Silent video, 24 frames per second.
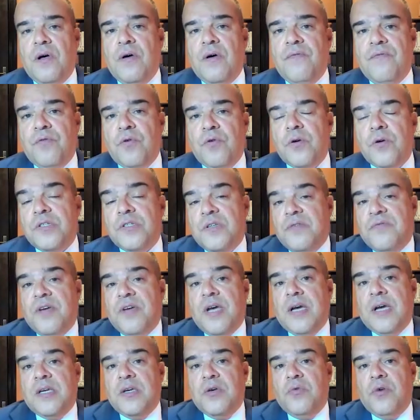forced
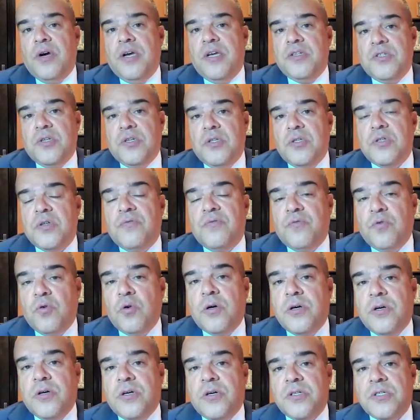evacuations, of
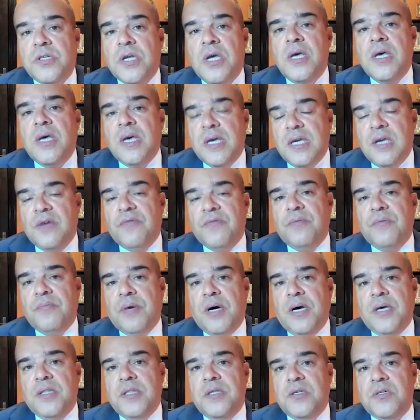orders given
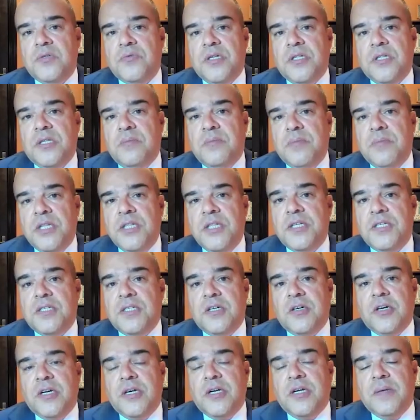by the Israeli
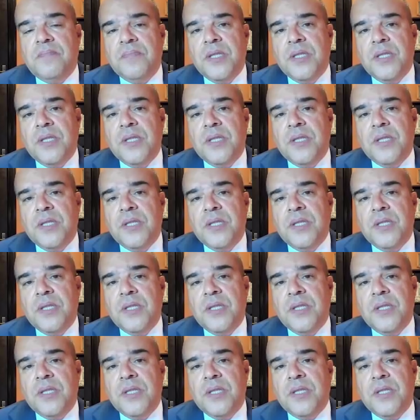military.